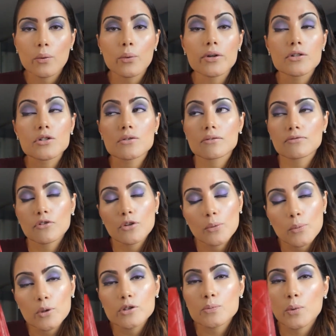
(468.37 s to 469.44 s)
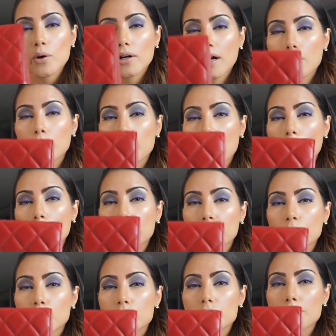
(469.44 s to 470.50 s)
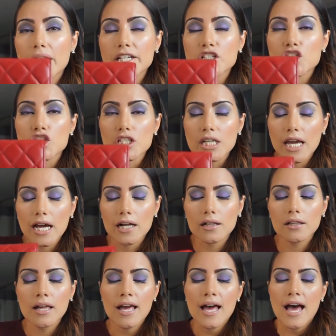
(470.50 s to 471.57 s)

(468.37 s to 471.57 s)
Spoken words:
which for the most part I would probably use my Chanel,